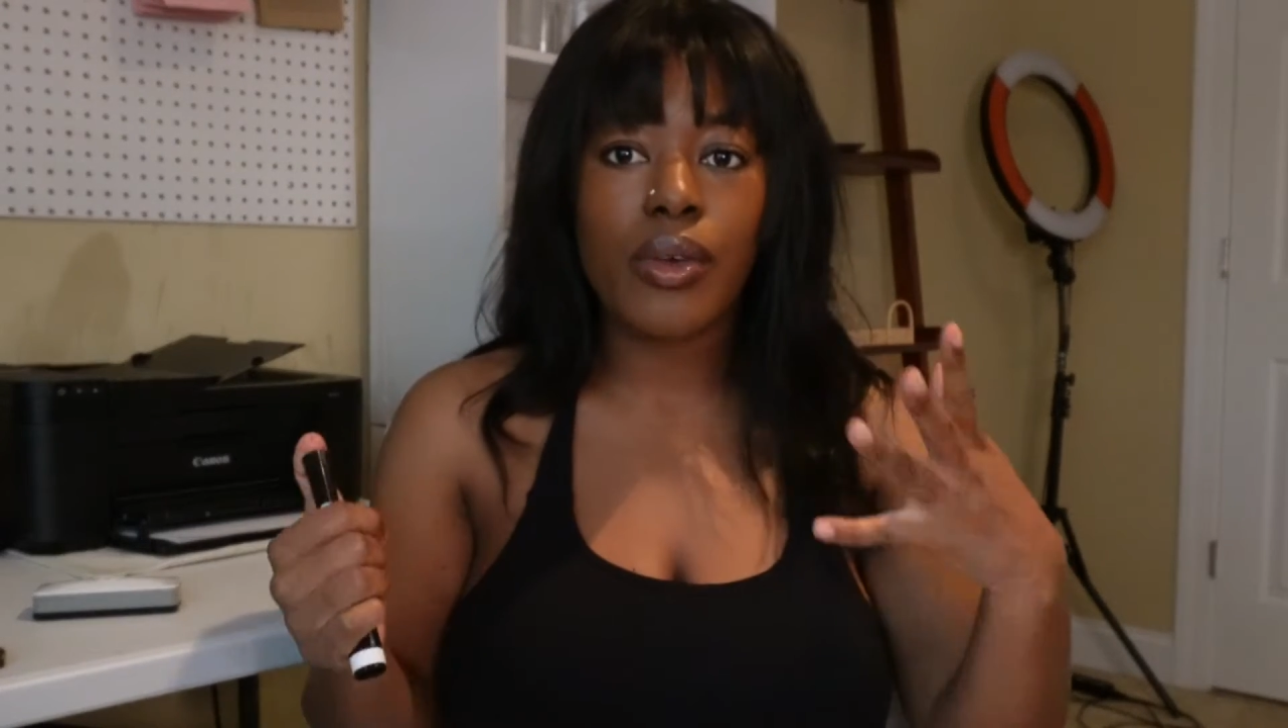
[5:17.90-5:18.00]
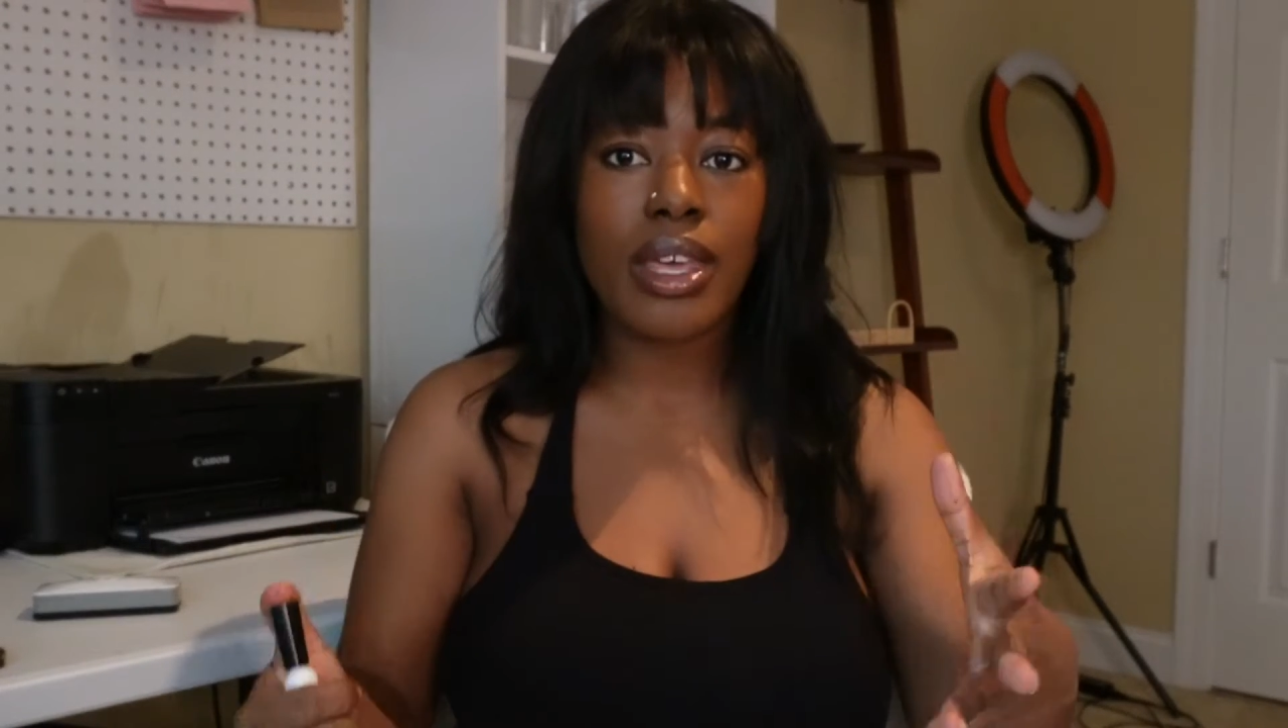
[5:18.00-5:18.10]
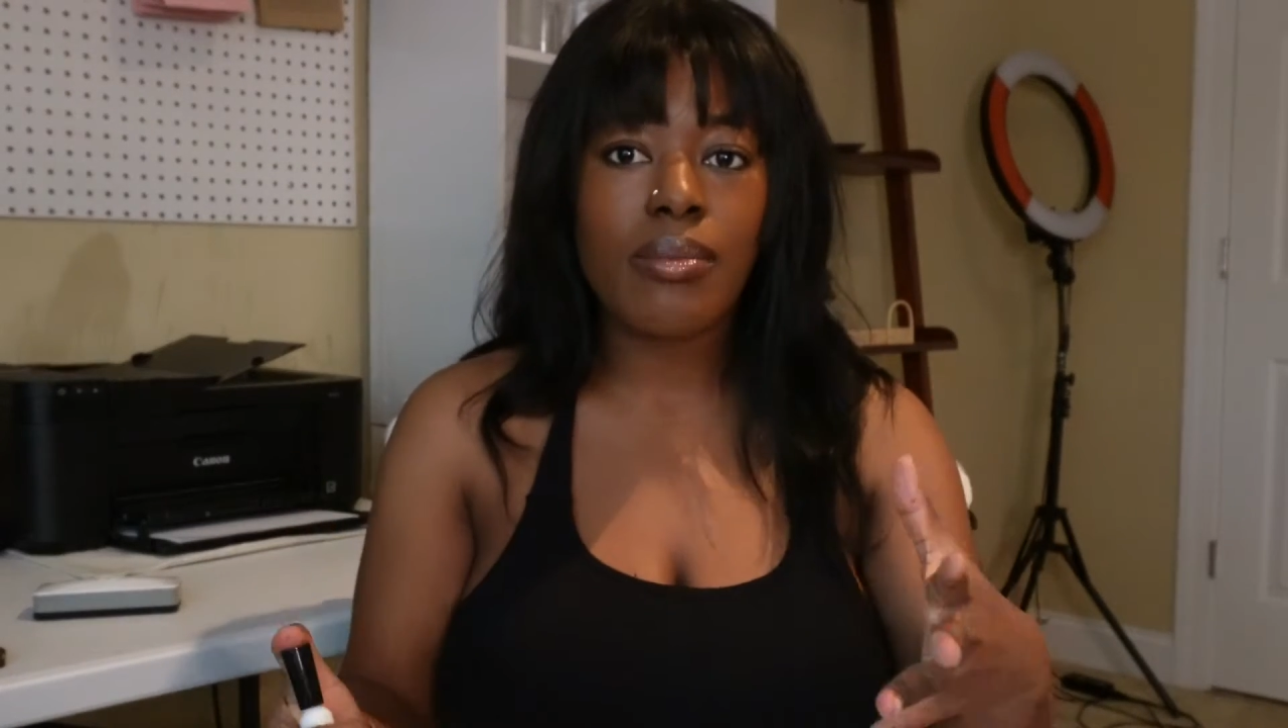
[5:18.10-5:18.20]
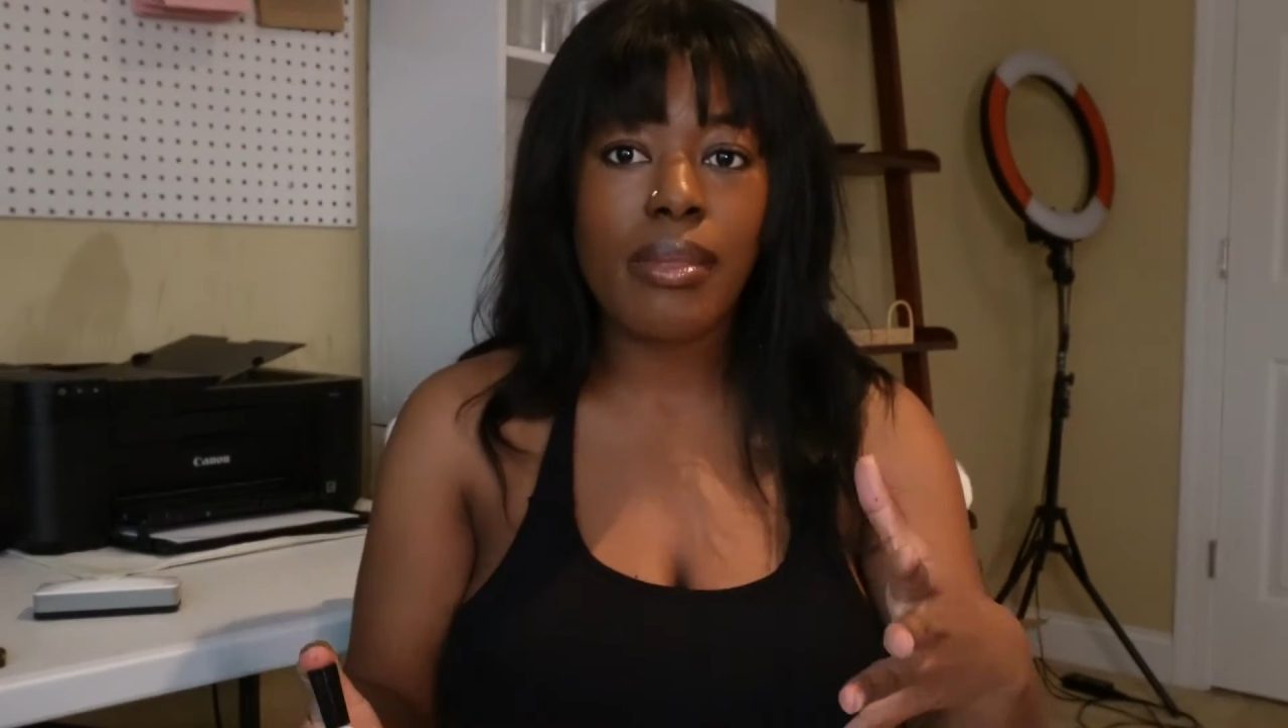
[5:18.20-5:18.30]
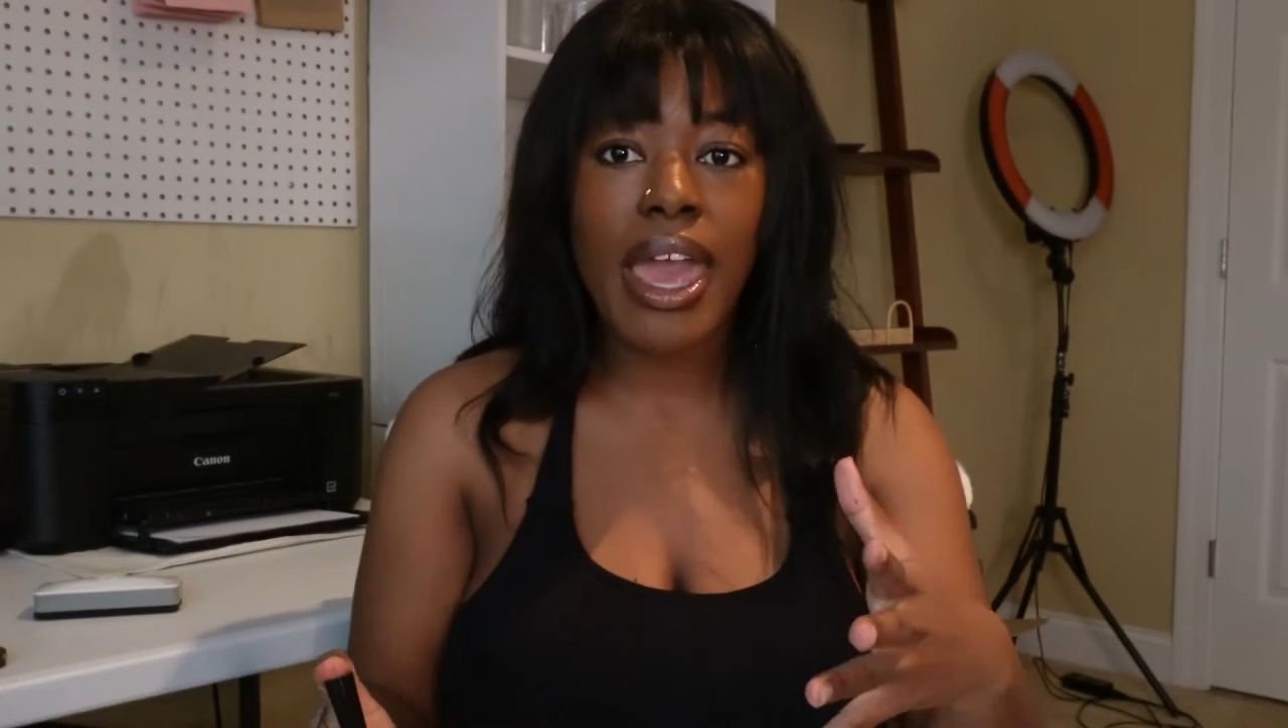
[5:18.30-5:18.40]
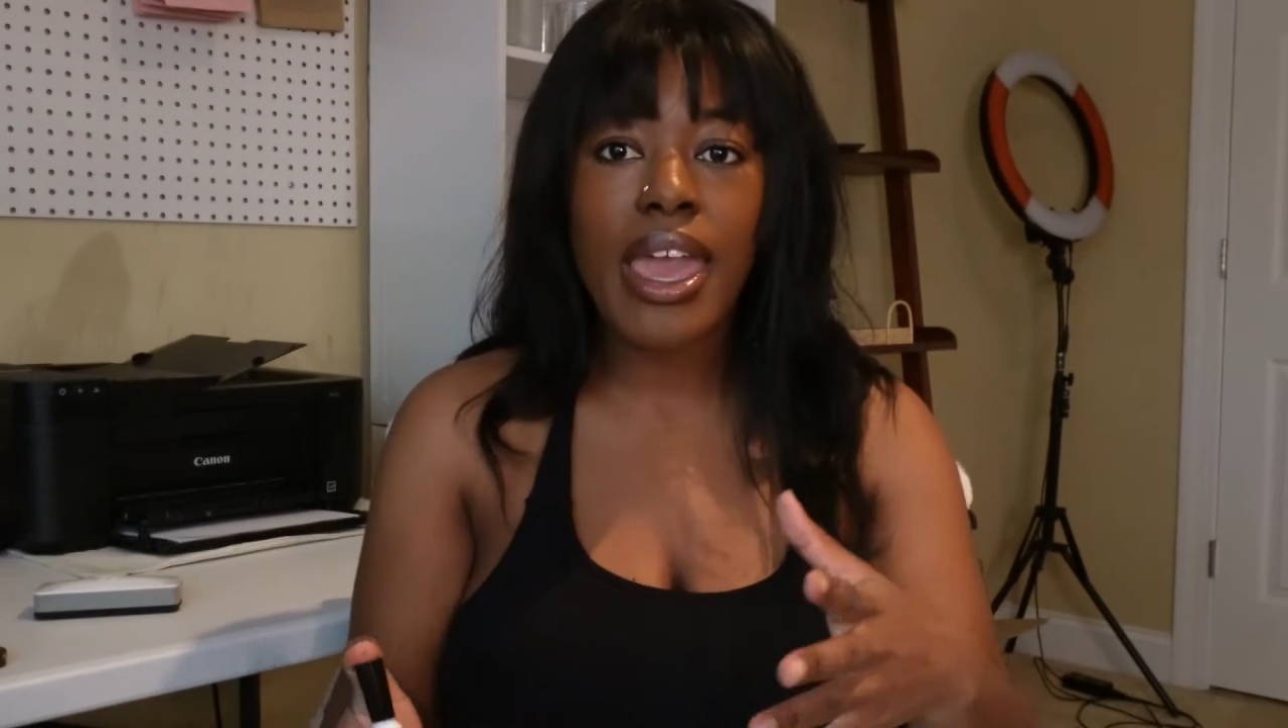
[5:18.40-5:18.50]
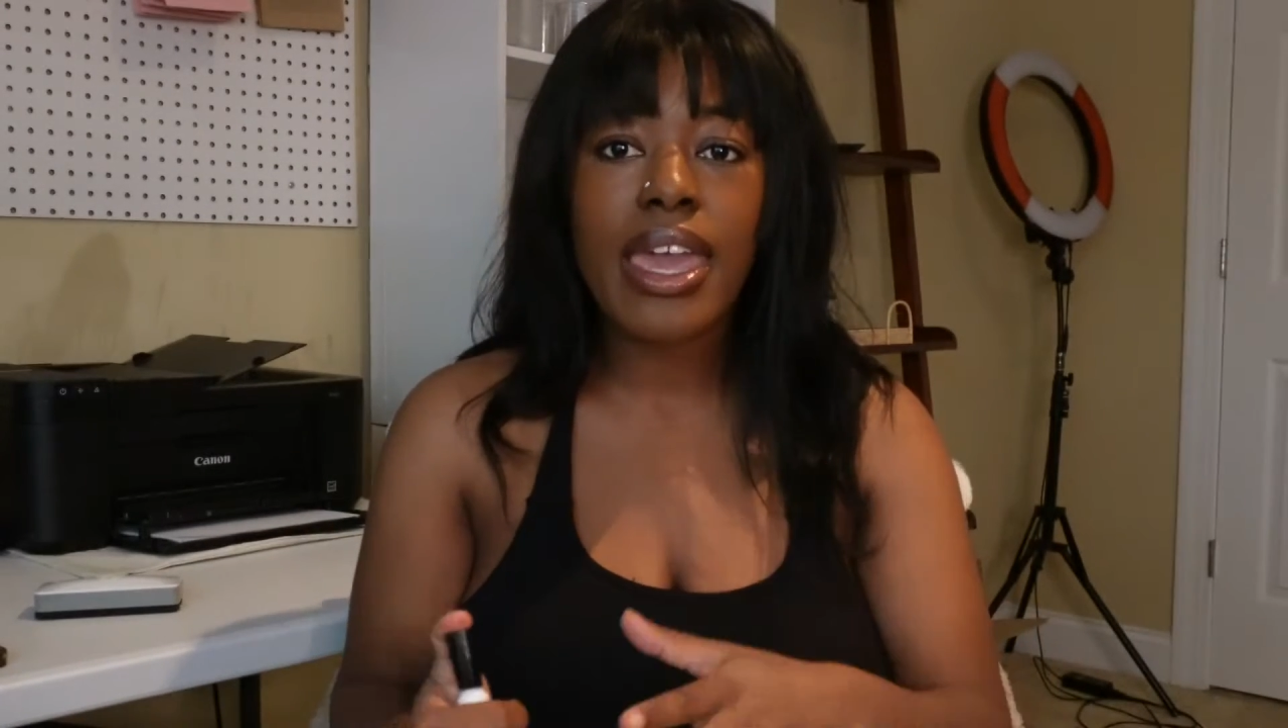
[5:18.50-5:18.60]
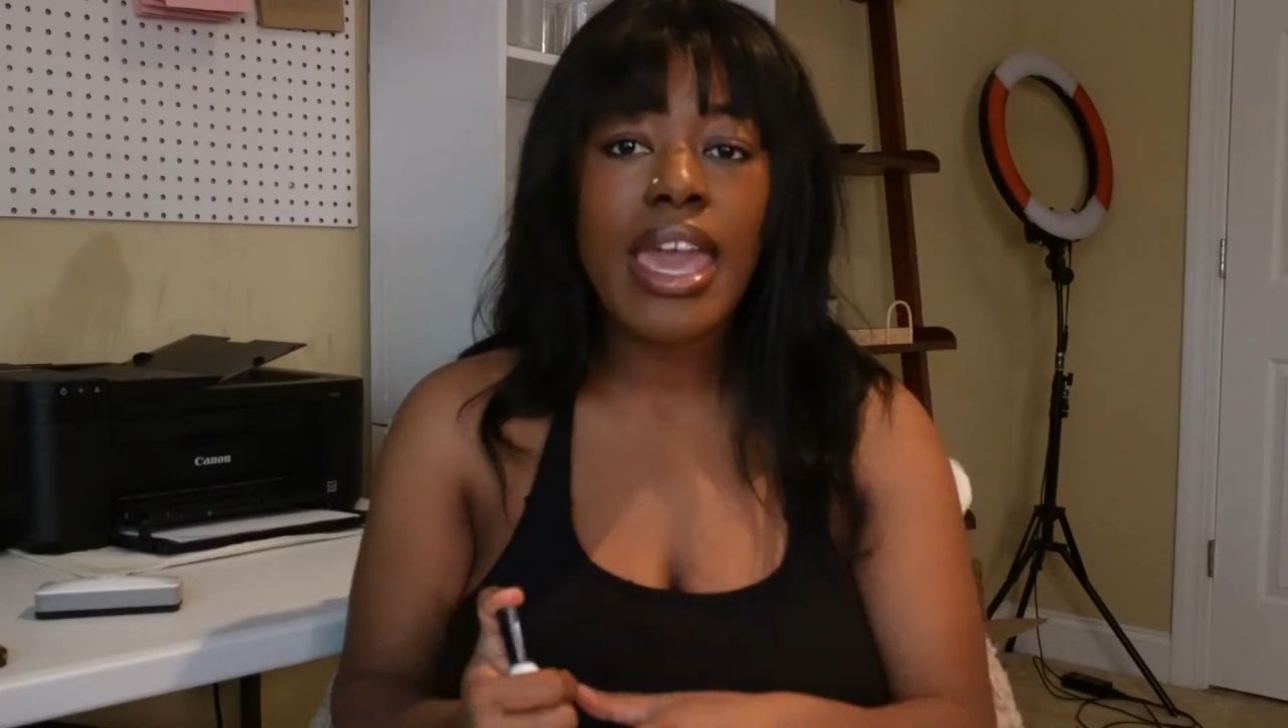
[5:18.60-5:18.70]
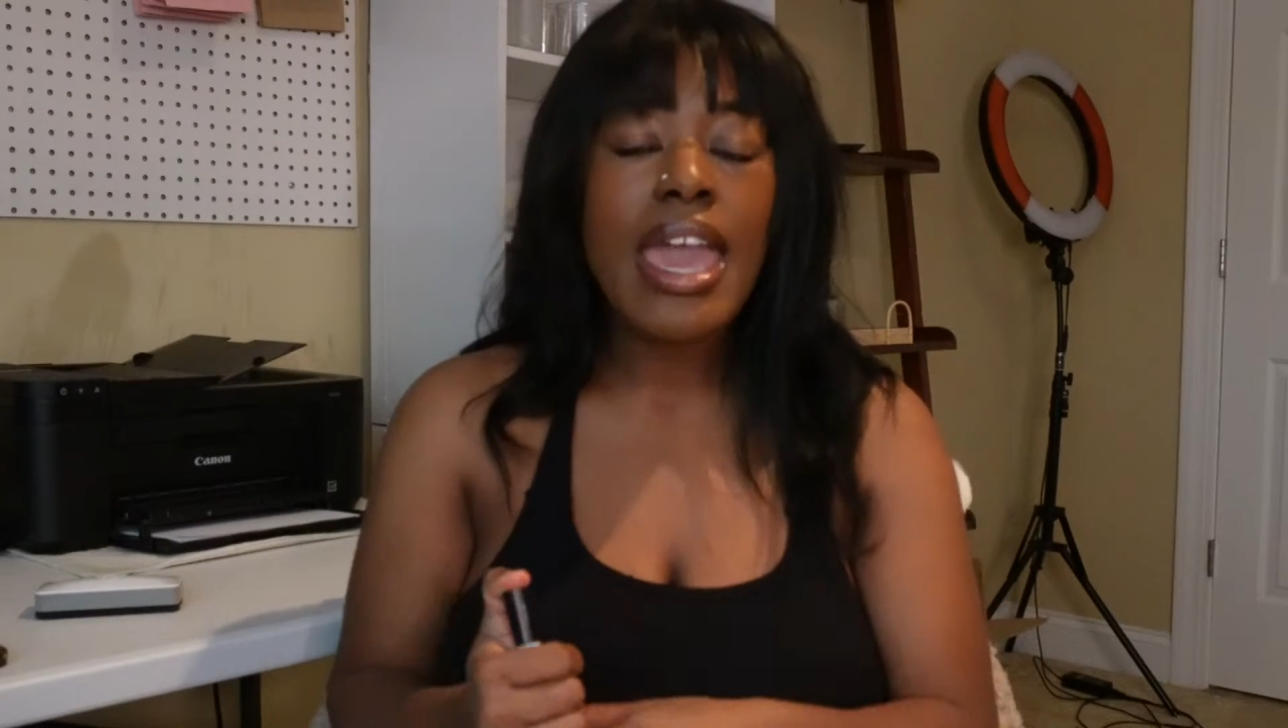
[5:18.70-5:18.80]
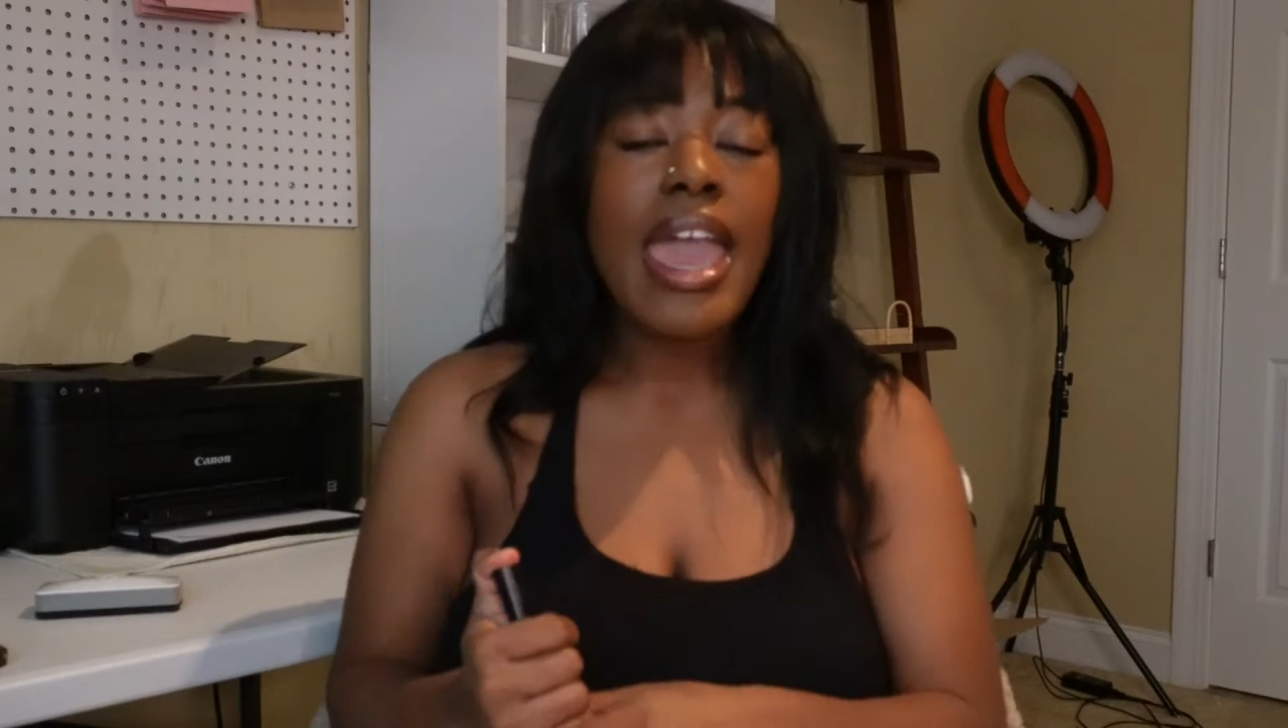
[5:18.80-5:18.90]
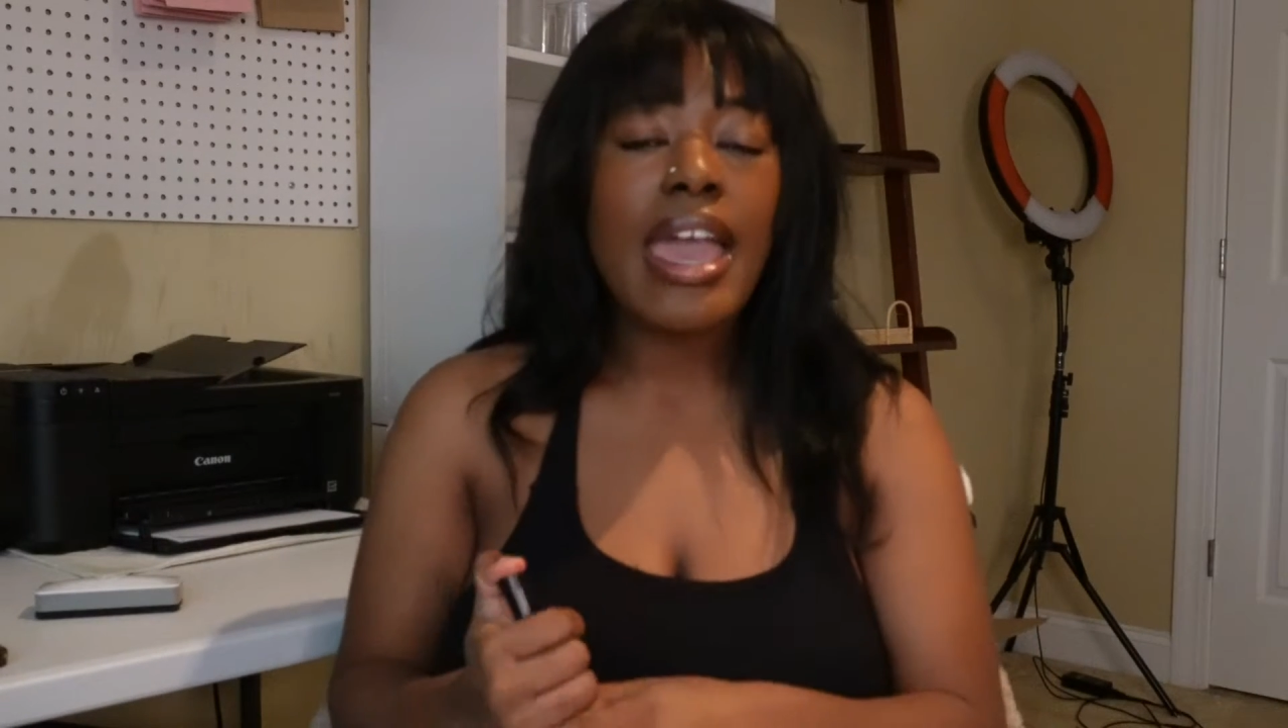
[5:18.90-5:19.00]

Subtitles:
can make,